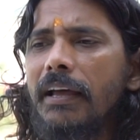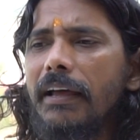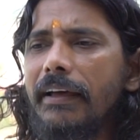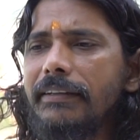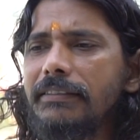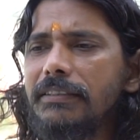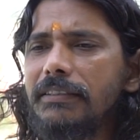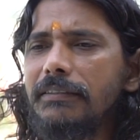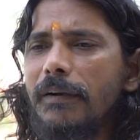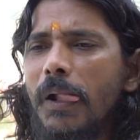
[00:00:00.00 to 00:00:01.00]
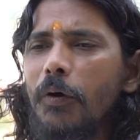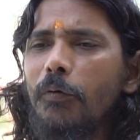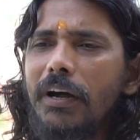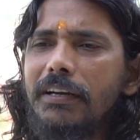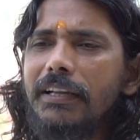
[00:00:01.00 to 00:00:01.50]
And
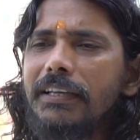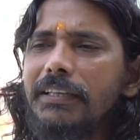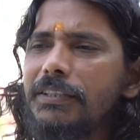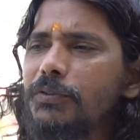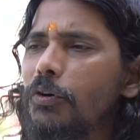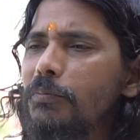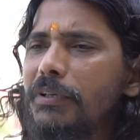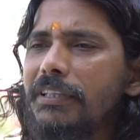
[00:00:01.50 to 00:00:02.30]
one day he told me